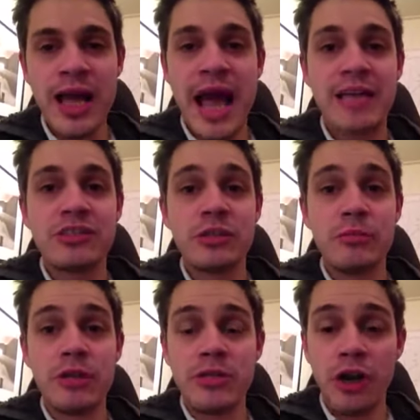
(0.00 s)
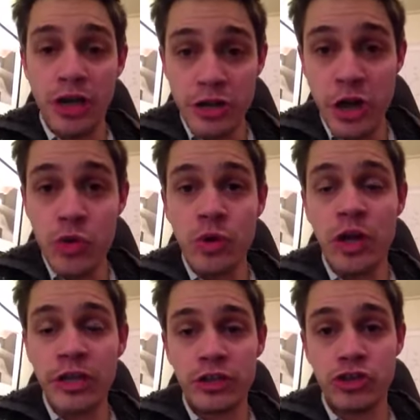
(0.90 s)
as somebody that I know,
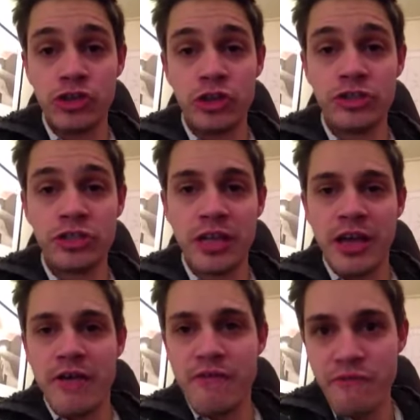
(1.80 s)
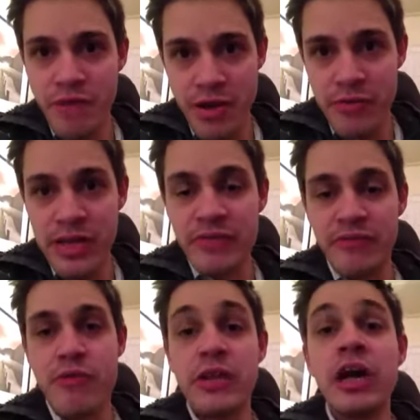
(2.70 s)
like and trust very,
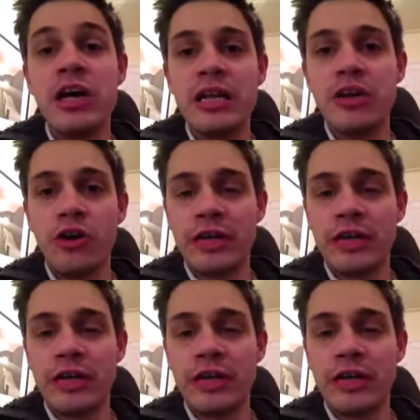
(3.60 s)
very early on.